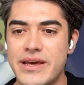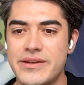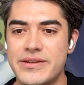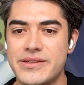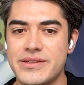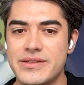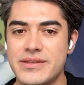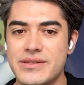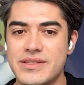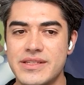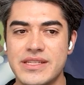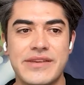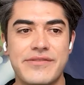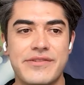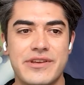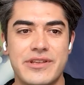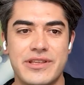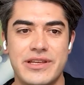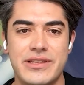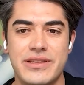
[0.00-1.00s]
had
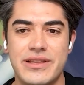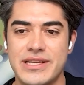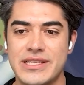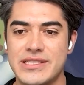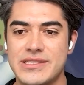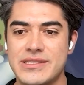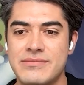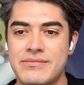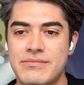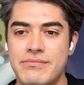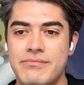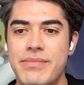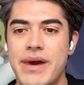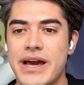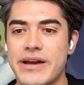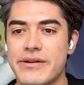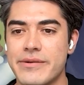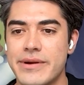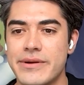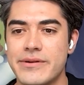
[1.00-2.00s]
significantly less
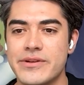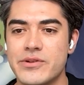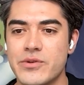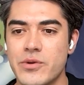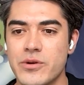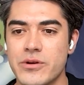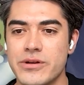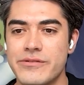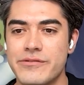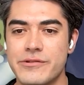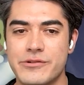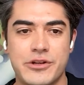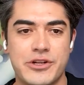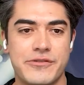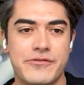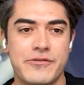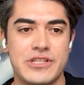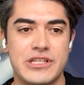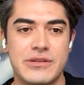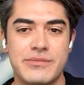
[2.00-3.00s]
background or
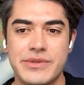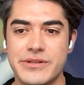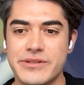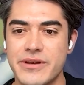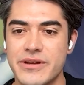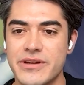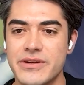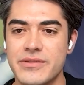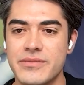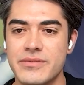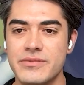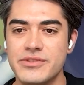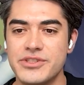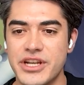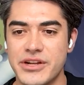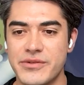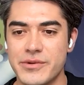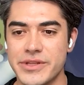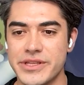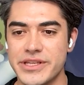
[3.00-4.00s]
infrastructure for us to build on
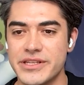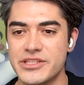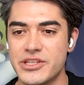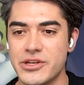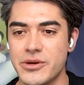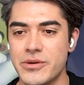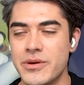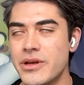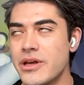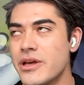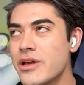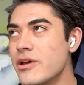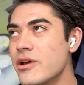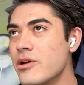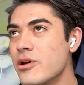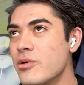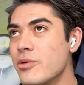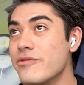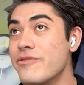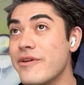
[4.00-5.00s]
generally. So
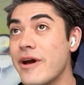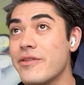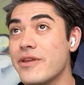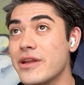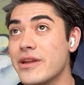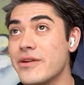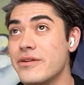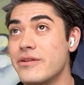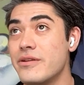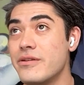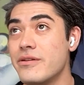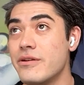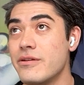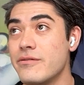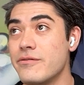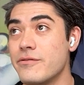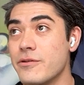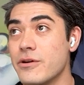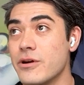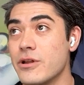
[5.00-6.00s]
we found that
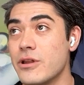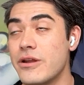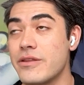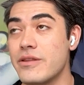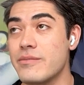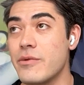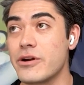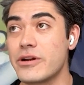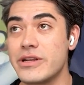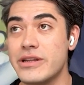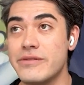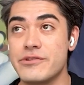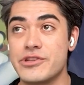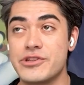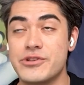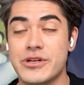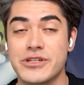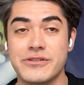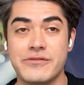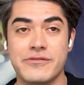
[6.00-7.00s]
for a lot of the market
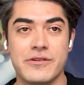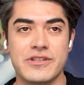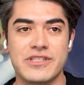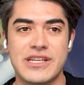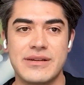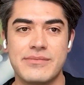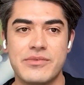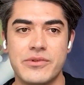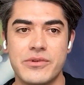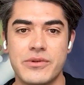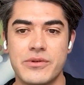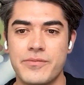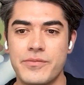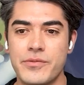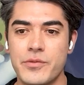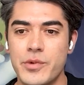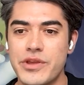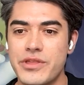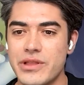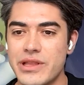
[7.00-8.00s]
infrastructure, for example,
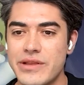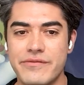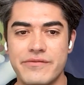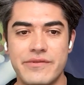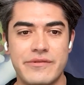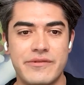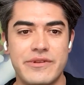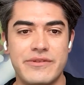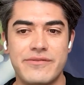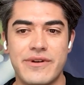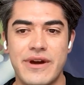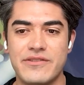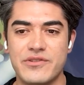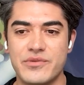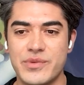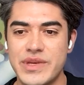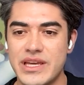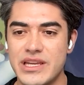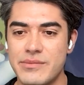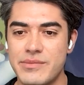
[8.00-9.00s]
with
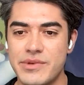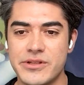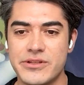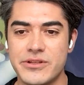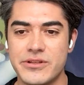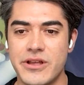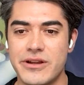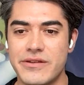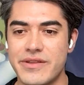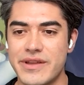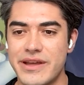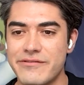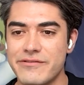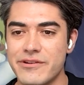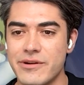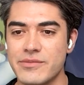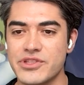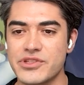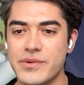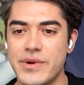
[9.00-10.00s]
1155s, we had to build a lot of that
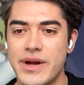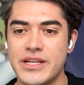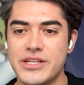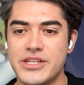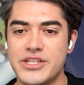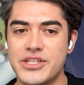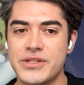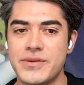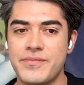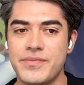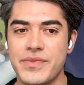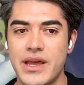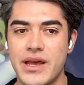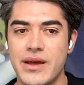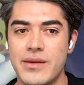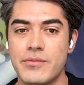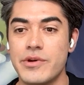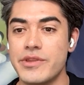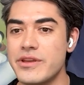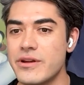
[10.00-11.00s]
from scratch.
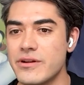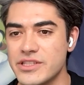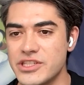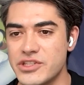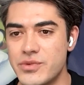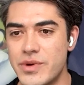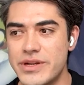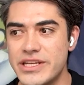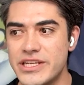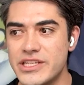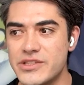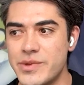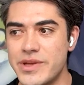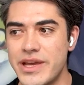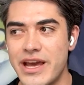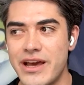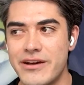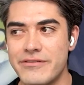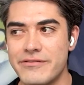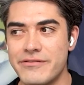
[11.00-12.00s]
With the ERC20s,
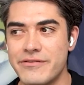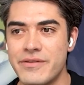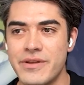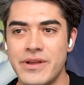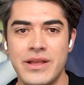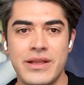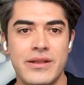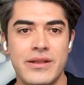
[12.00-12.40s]
we have